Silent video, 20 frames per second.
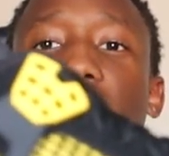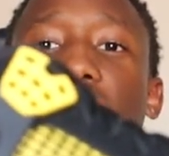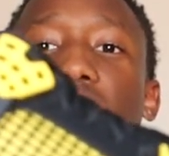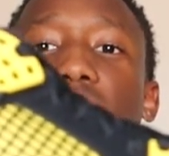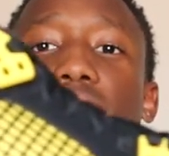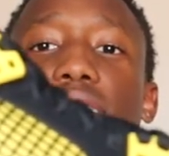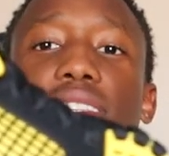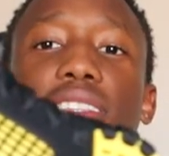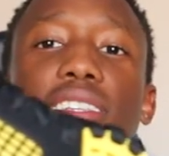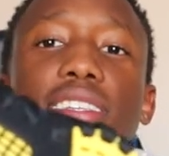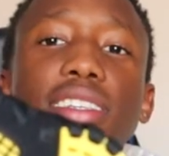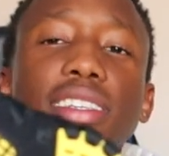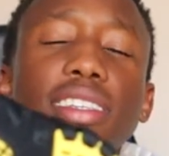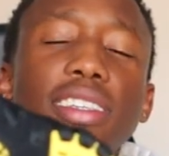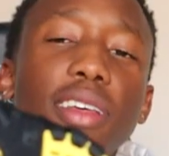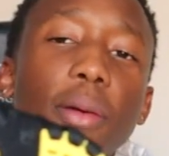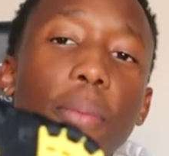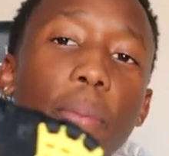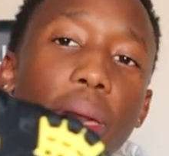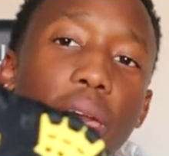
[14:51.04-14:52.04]
This
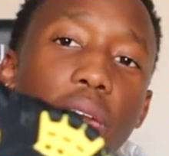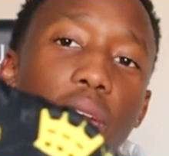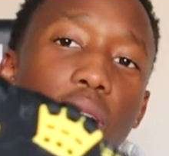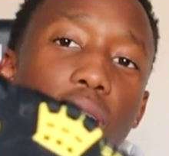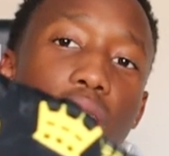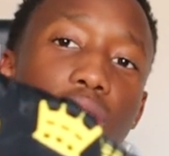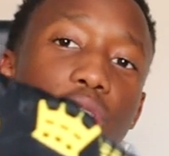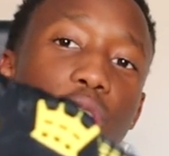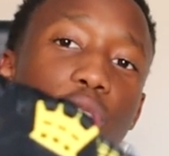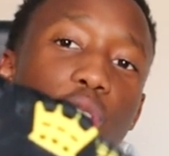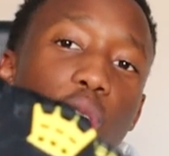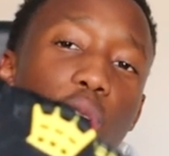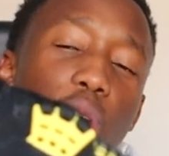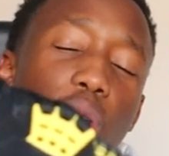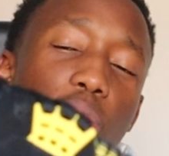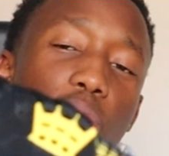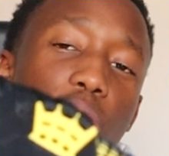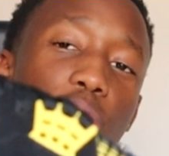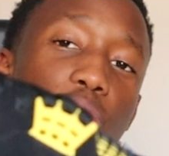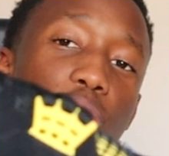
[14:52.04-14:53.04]
is a pair of
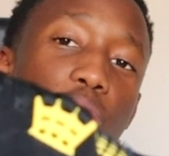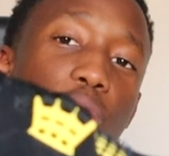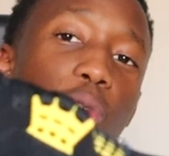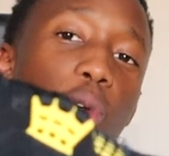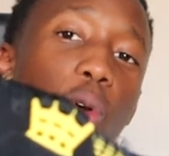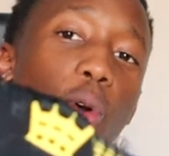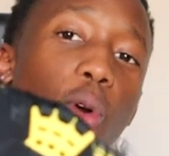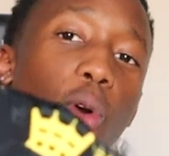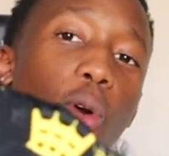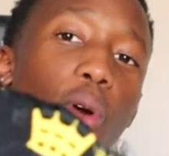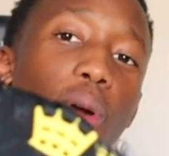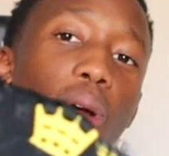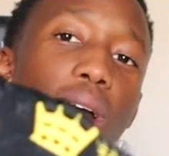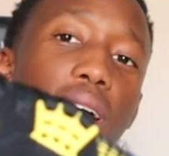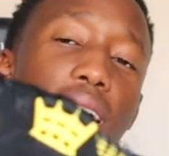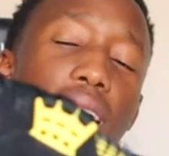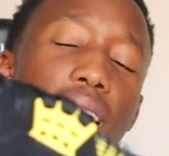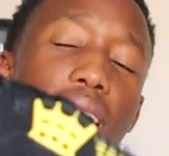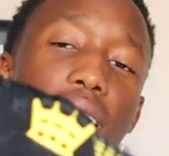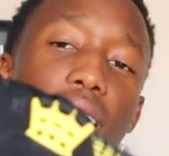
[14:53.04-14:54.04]
Jordan 4
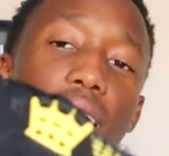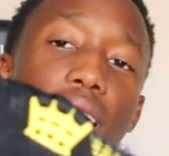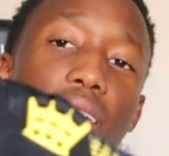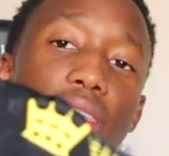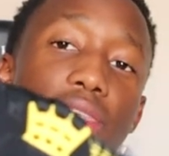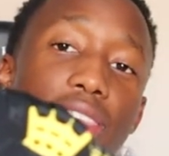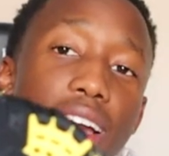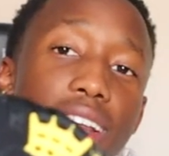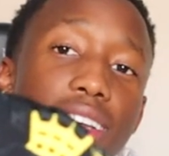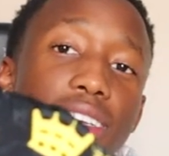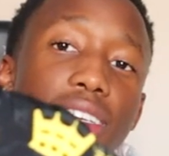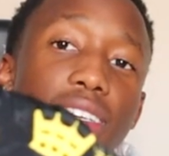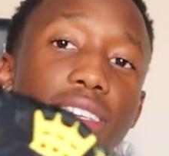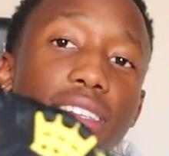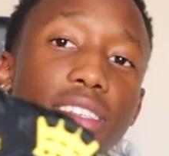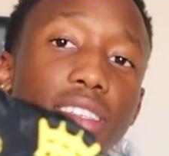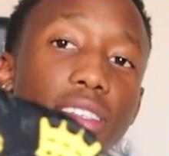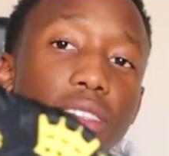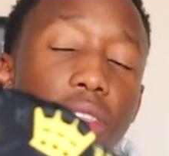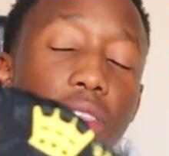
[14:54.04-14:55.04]

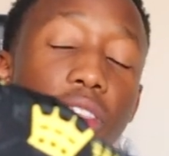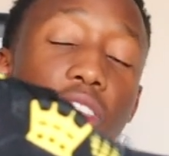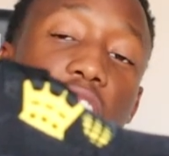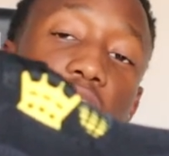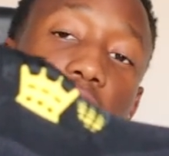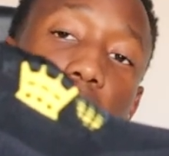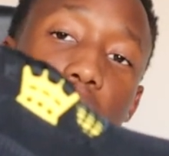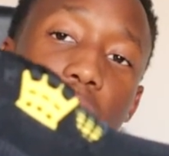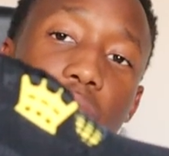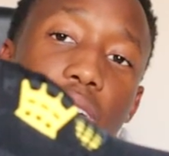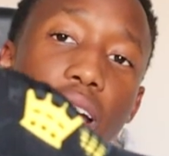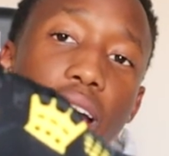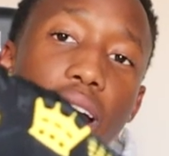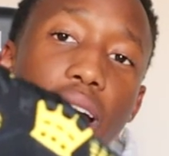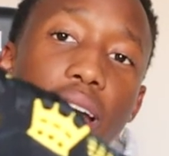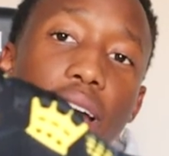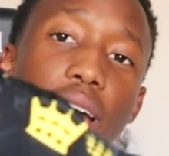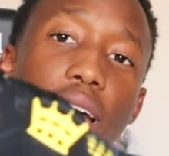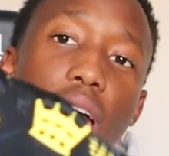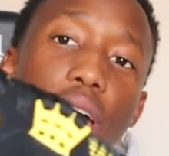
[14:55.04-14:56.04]
Thunders. This is
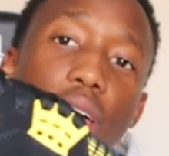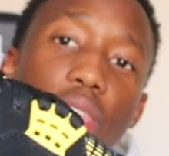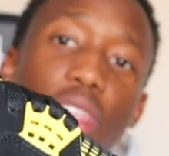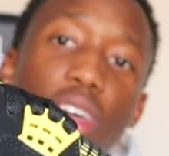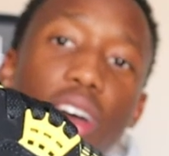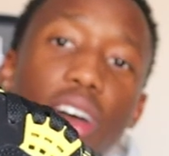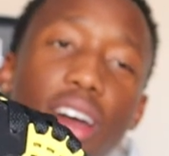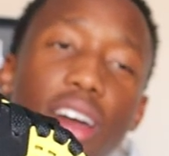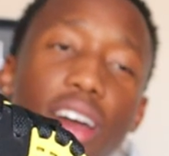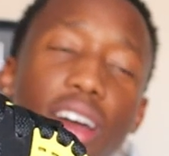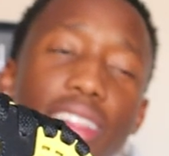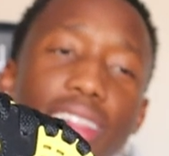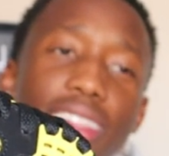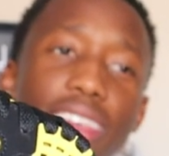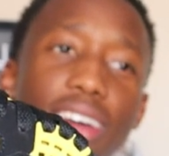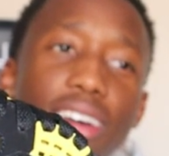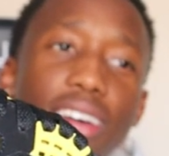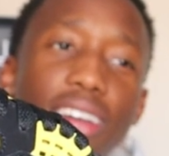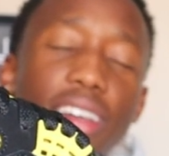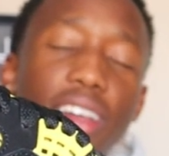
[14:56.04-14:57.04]
the
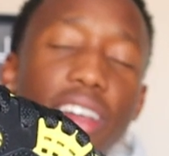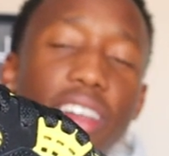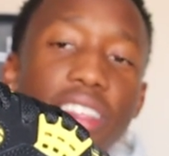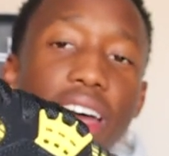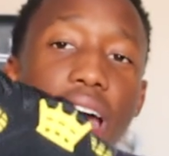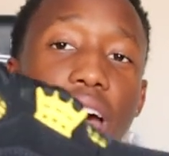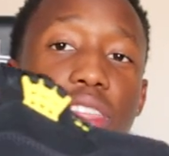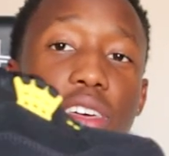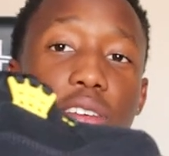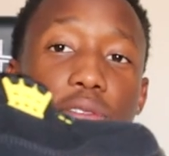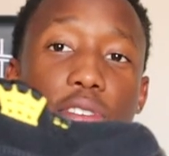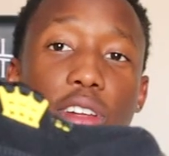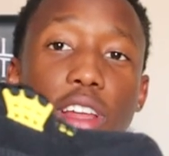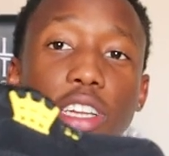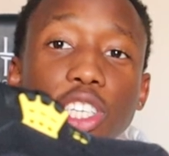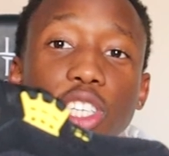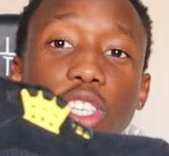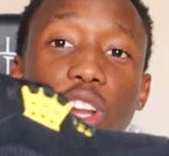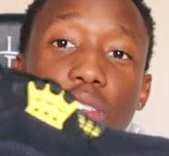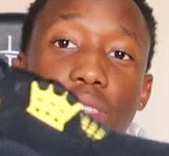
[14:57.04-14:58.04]
the other
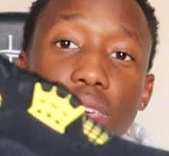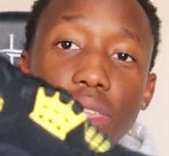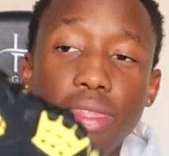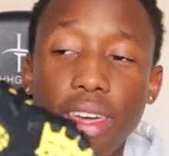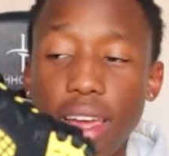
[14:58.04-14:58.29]
version of the